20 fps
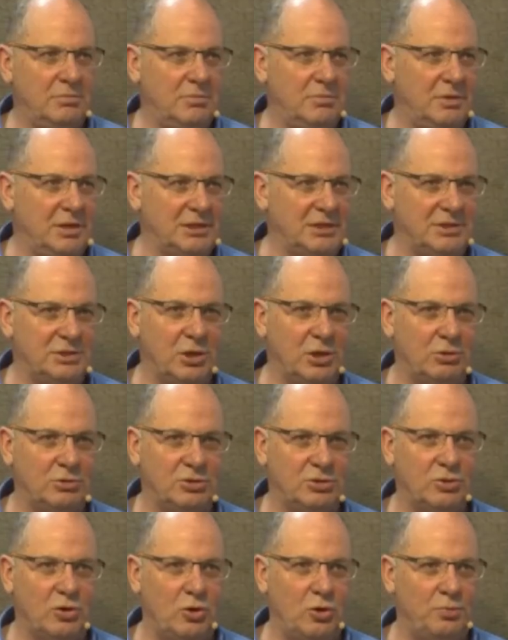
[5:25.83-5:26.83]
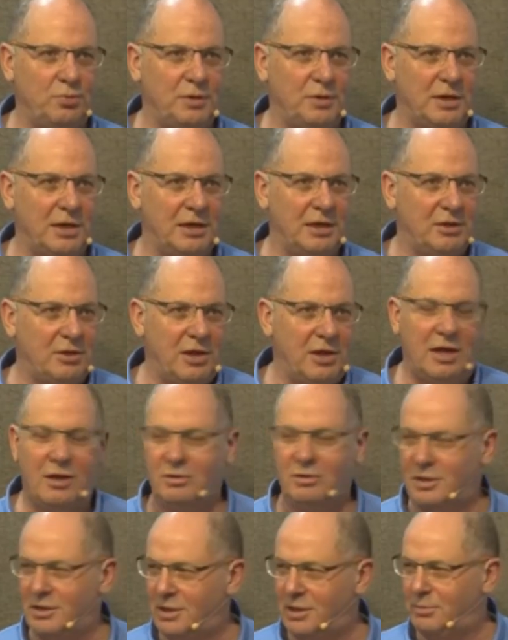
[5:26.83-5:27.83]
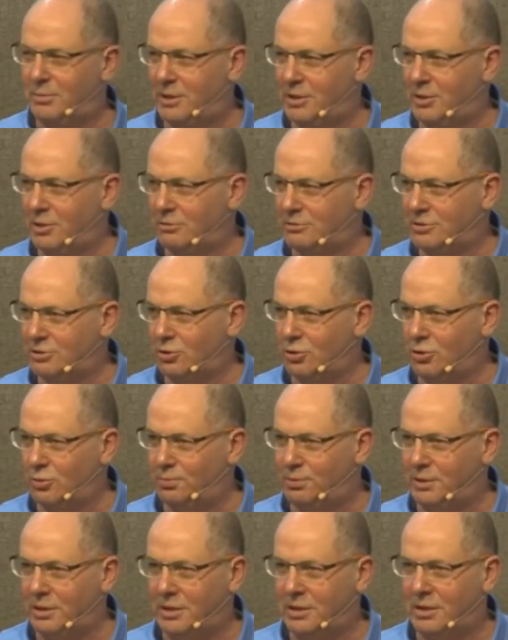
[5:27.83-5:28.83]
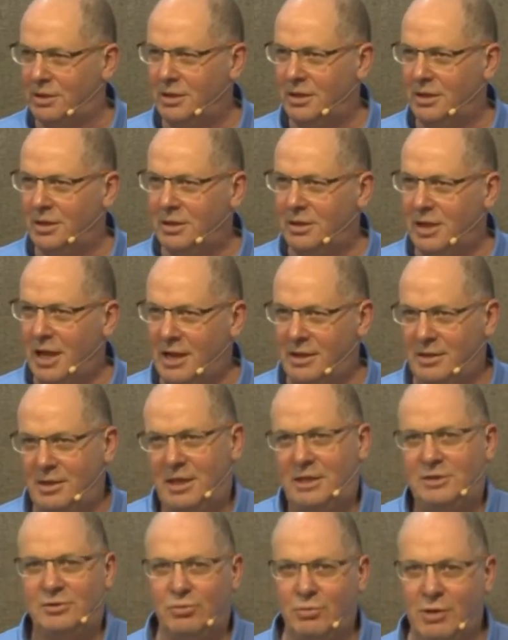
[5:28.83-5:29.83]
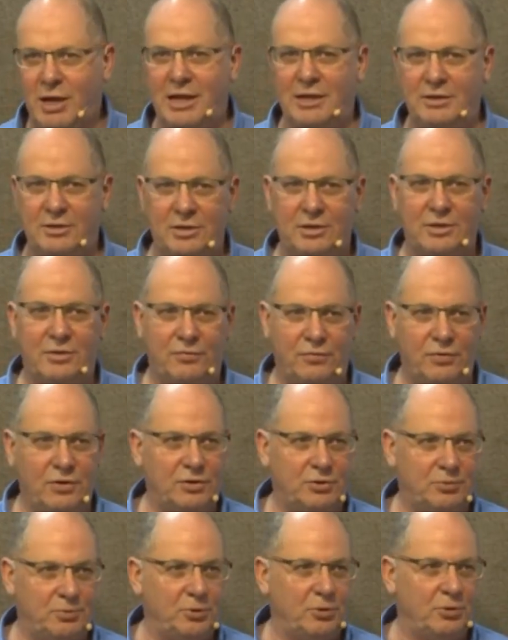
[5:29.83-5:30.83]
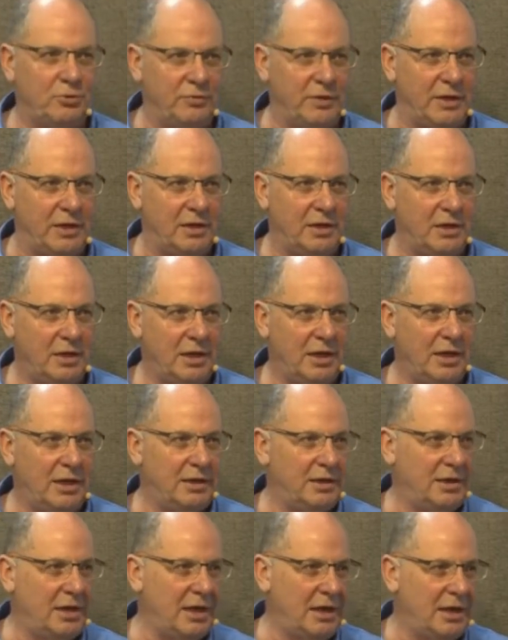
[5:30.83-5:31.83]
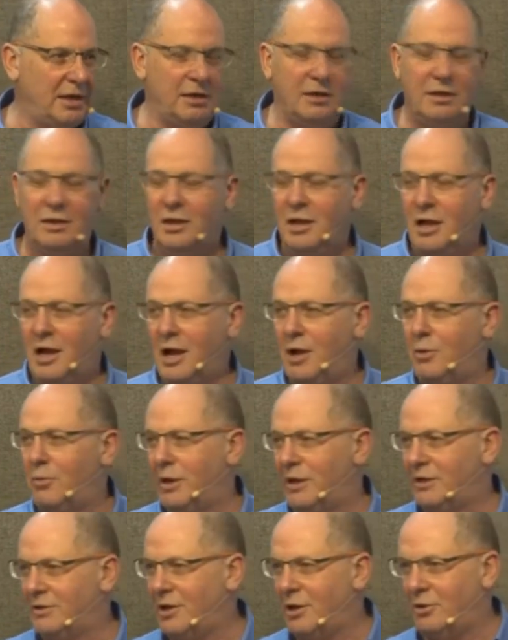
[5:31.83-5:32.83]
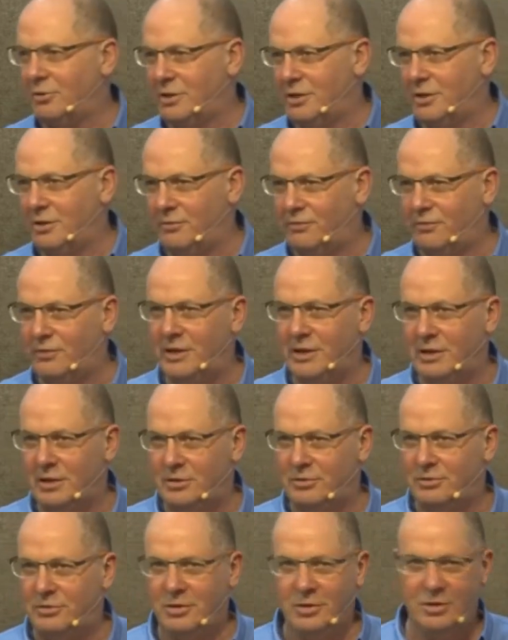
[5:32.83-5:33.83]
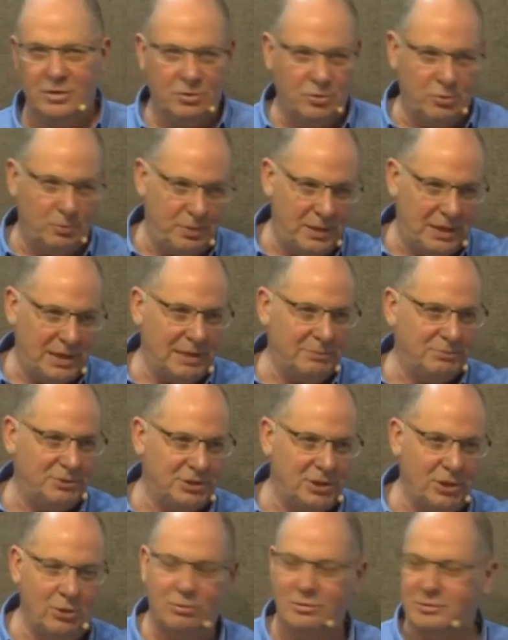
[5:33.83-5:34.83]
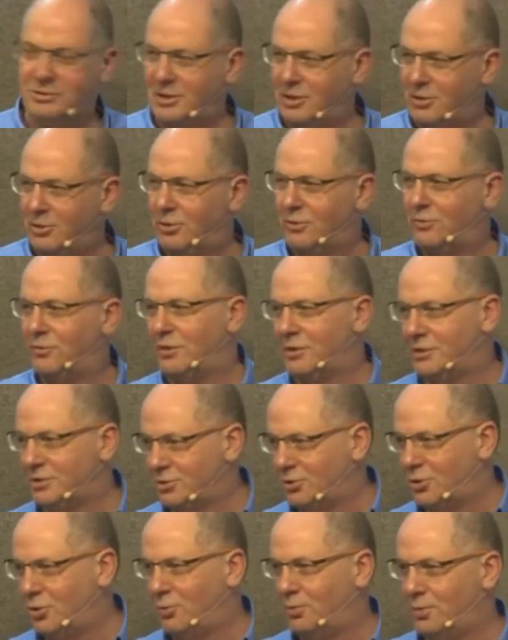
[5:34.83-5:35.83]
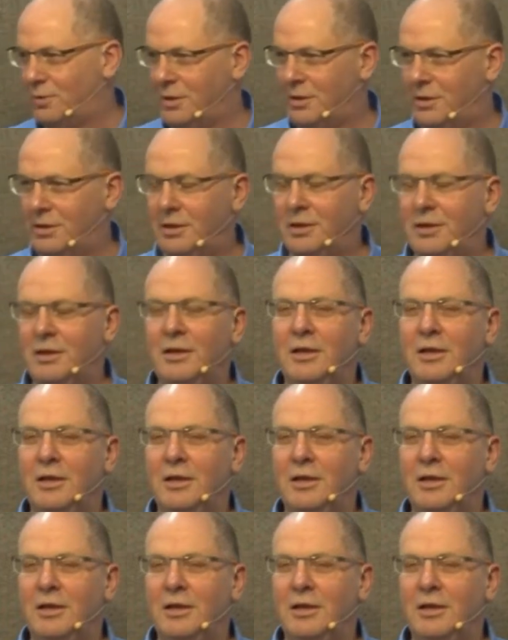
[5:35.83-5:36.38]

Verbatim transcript: there's no scorpion. I thought, how can there be no scorpion? And that's why I did the first proving. And I, I went out in the field to pick up stones and look for a scorpion.